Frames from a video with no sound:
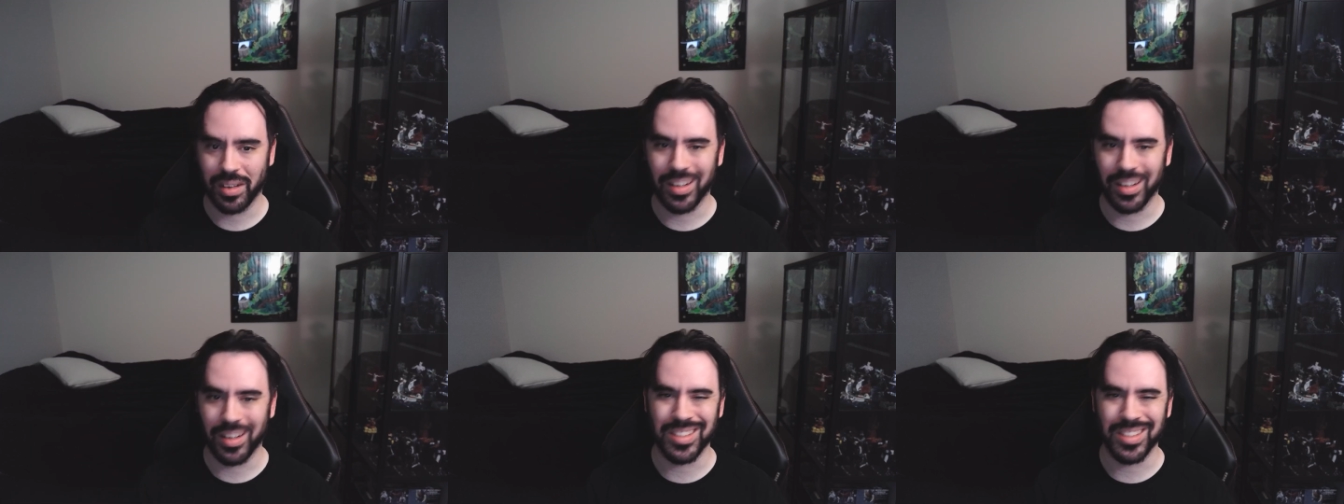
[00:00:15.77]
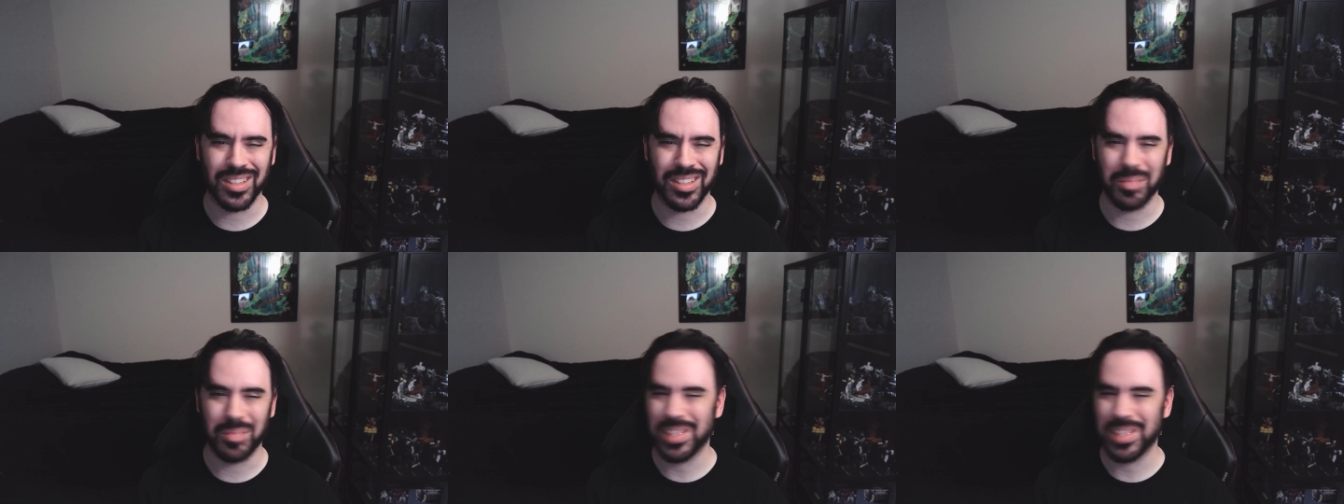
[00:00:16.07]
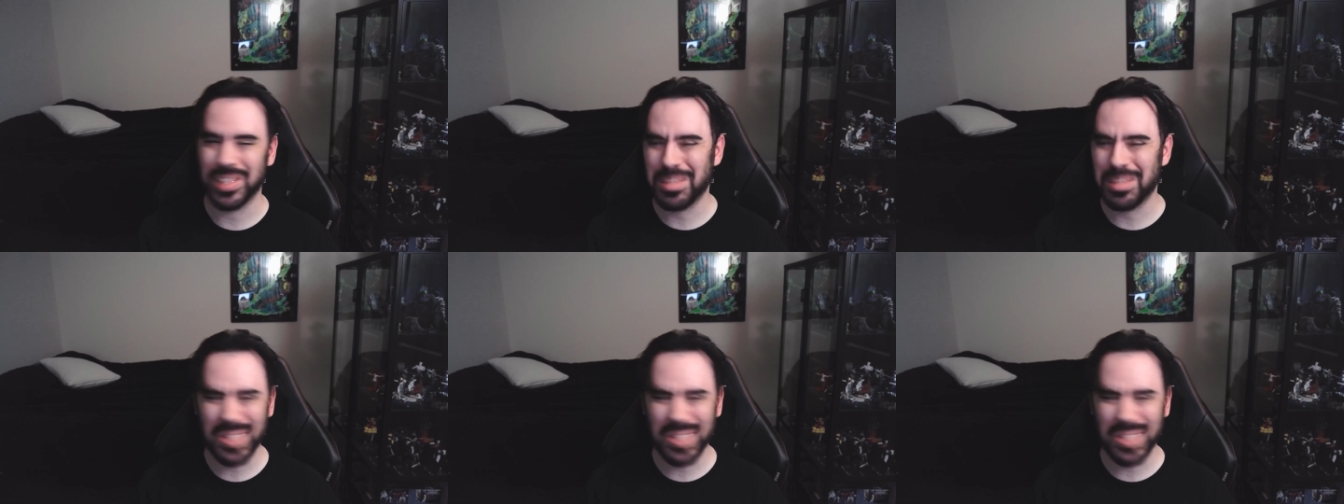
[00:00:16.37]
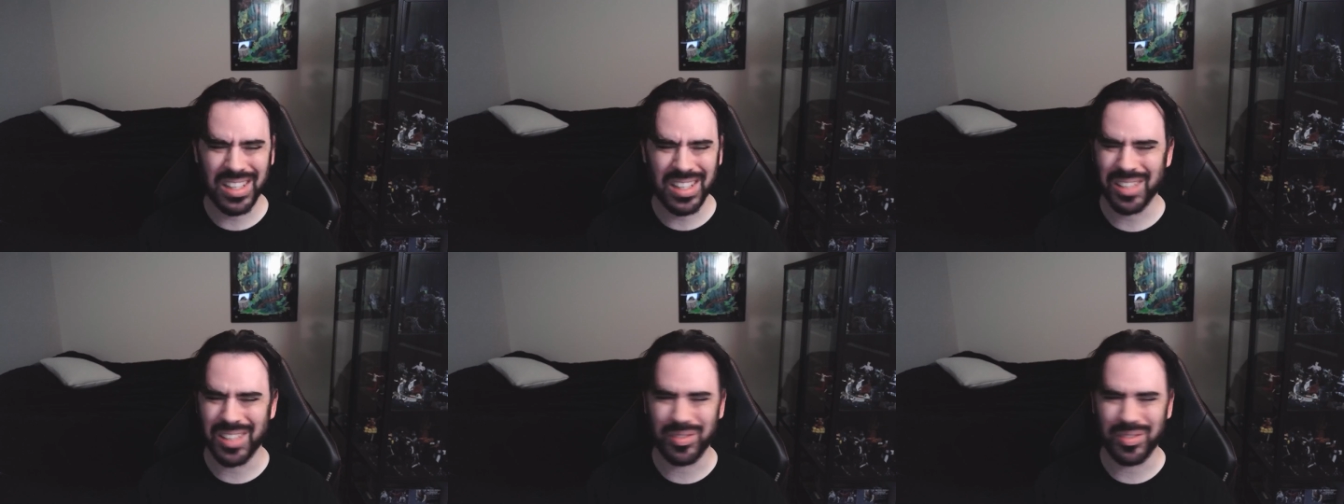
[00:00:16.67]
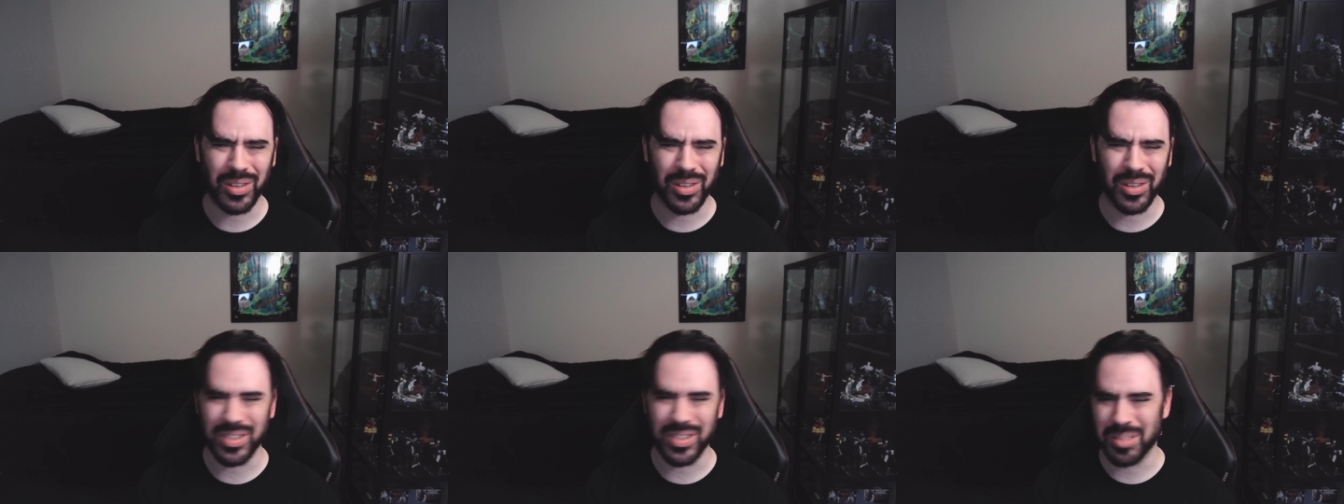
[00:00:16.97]
and some immediate
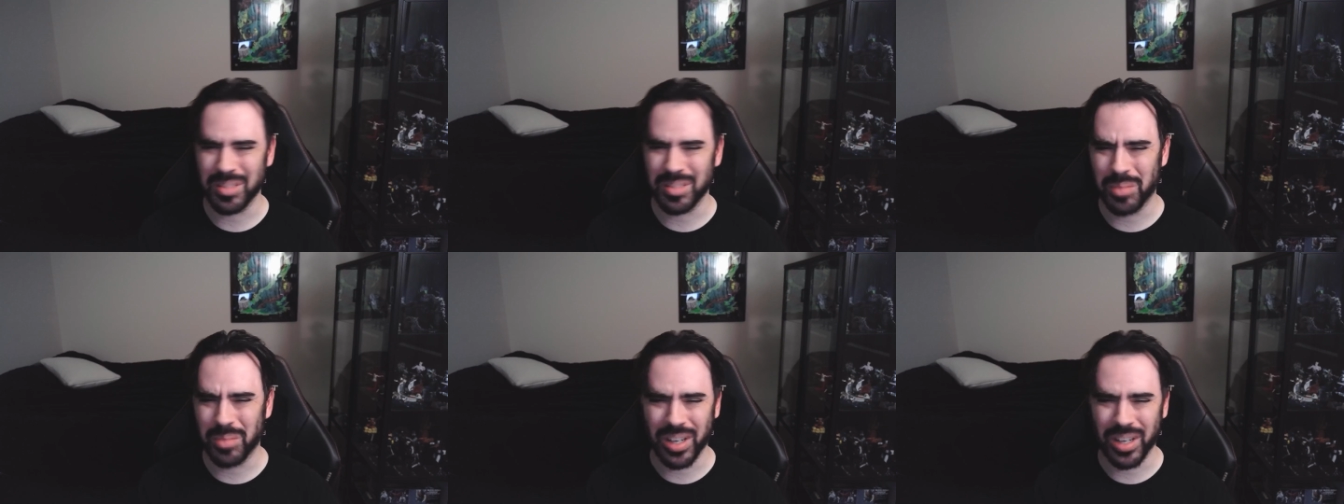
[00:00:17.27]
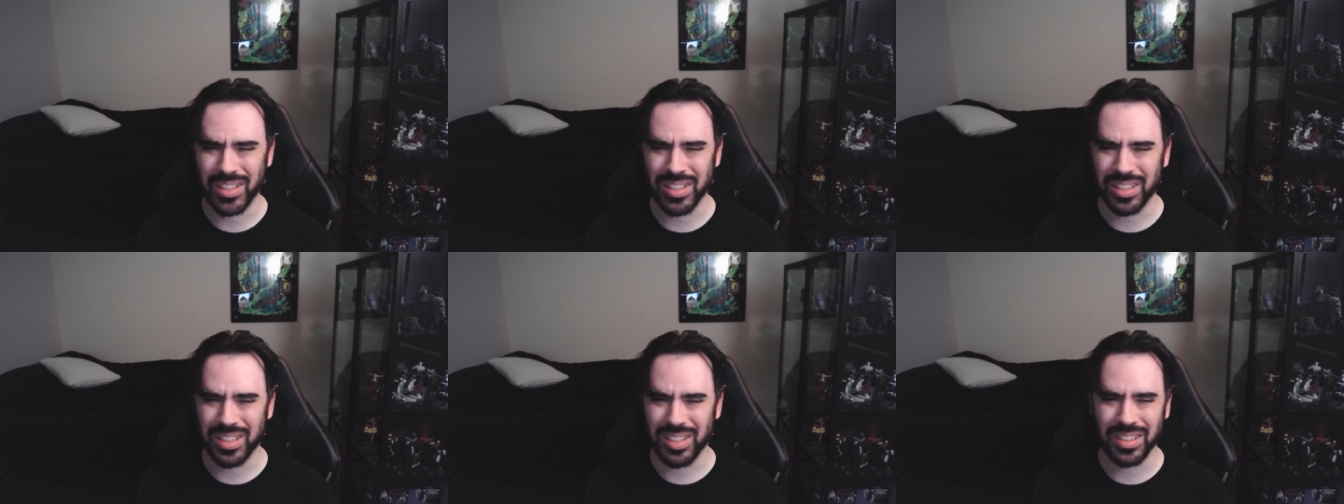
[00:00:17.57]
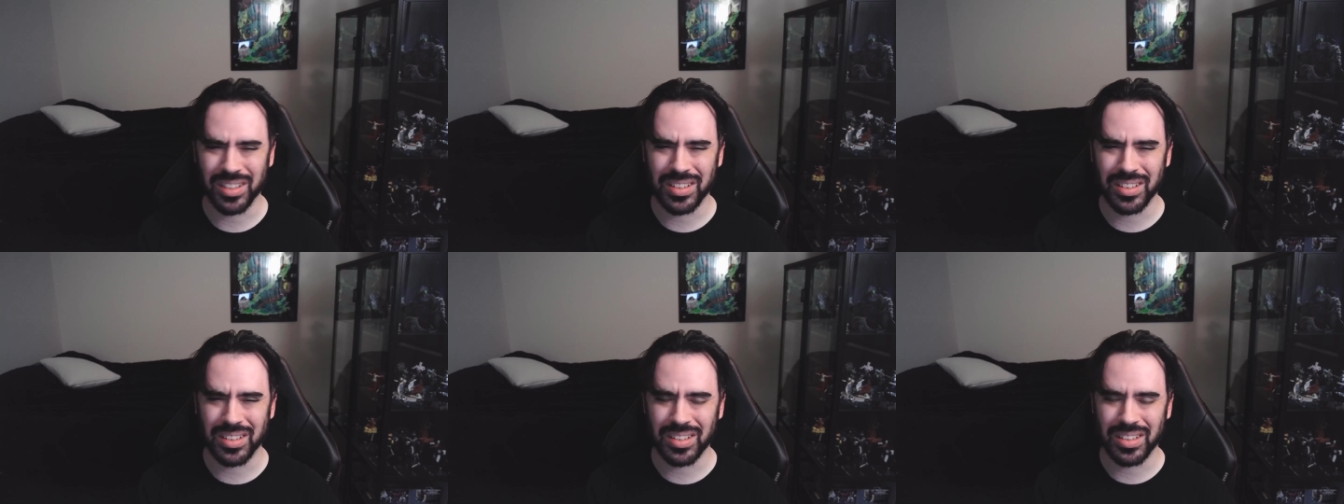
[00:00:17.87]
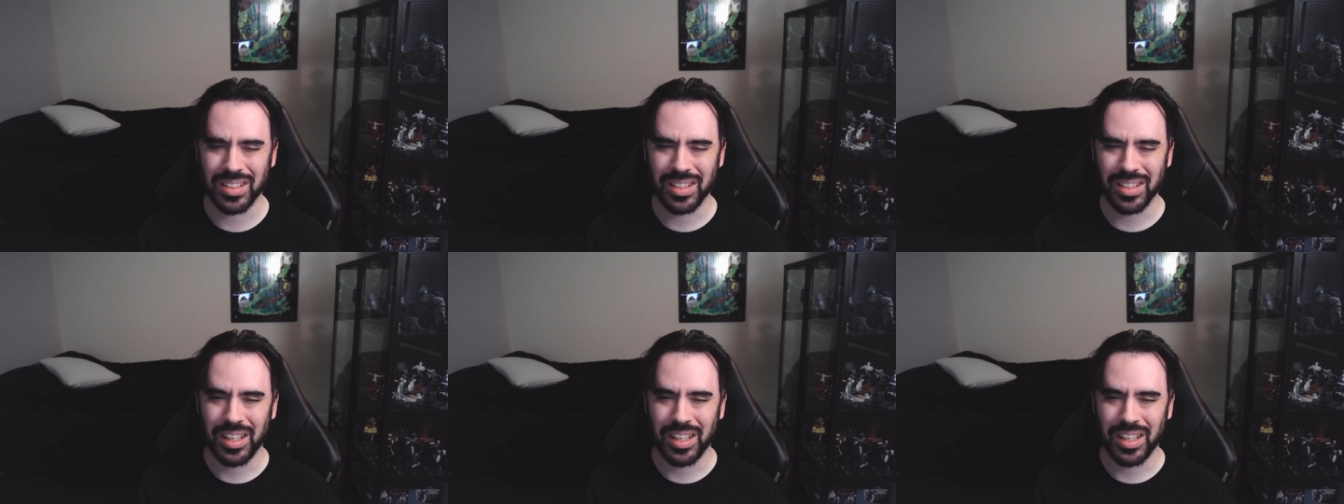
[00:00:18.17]
first impressions.